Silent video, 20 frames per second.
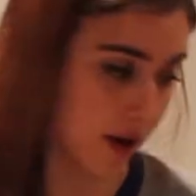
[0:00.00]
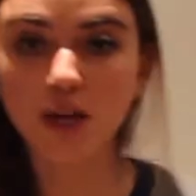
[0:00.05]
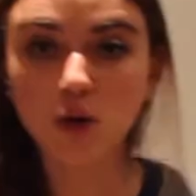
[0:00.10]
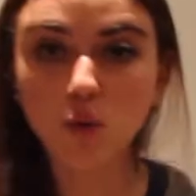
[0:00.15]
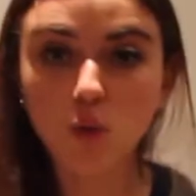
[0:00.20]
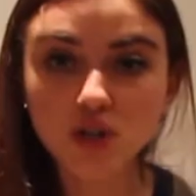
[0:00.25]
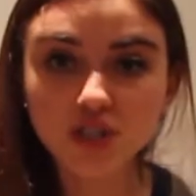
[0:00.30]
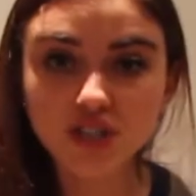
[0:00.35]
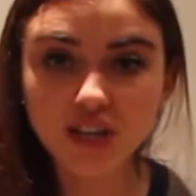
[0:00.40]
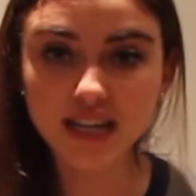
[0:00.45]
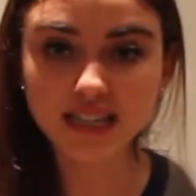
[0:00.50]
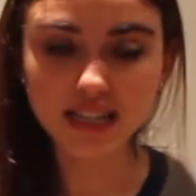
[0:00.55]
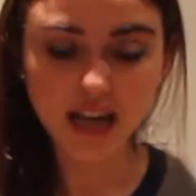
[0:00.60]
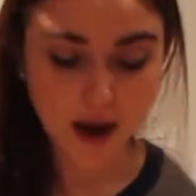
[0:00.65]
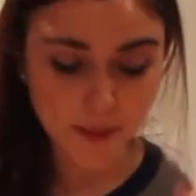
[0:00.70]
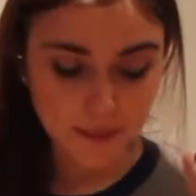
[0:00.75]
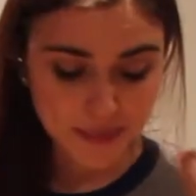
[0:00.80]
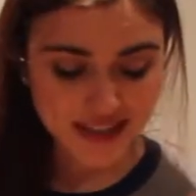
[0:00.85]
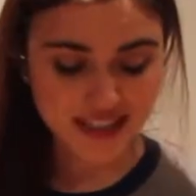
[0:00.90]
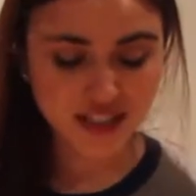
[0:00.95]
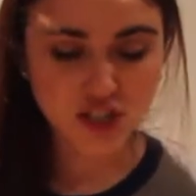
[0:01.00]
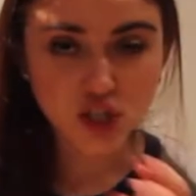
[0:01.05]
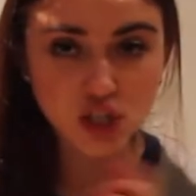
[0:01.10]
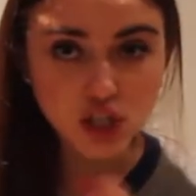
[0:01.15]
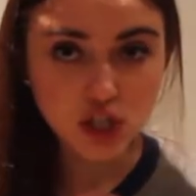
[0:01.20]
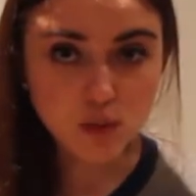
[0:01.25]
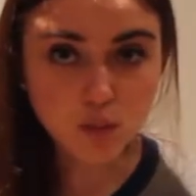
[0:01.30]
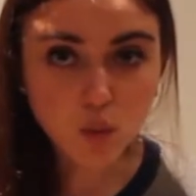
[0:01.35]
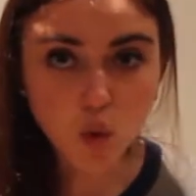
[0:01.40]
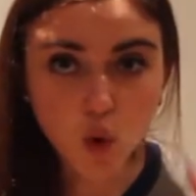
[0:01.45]
And you want to cut it up into
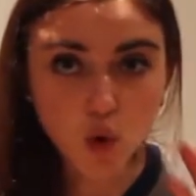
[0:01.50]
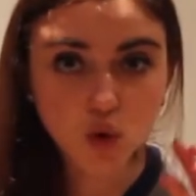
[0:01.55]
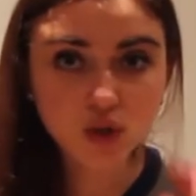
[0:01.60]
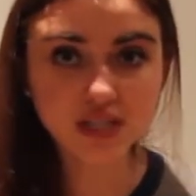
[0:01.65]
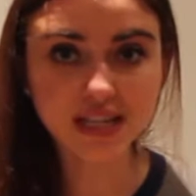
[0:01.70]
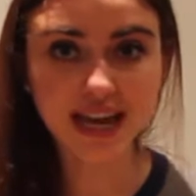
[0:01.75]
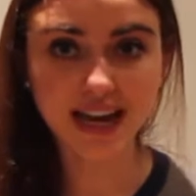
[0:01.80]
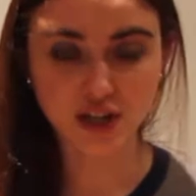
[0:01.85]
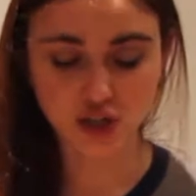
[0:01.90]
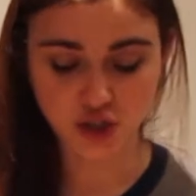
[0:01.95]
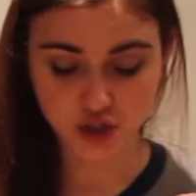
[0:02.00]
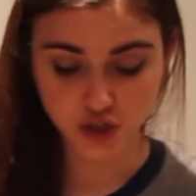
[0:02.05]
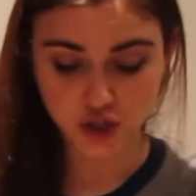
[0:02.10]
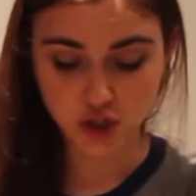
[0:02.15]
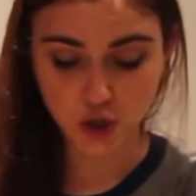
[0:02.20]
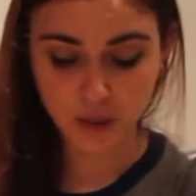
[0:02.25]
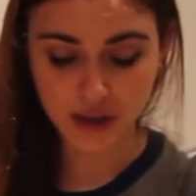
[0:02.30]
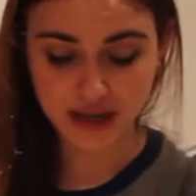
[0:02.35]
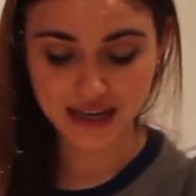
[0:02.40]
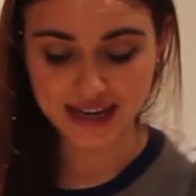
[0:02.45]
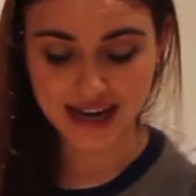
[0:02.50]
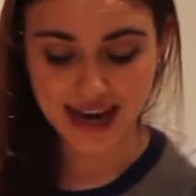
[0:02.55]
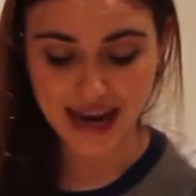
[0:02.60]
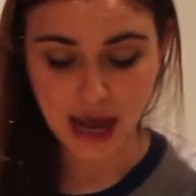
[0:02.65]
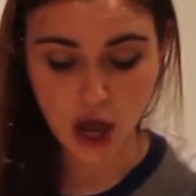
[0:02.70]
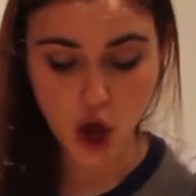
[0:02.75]
small sections so we can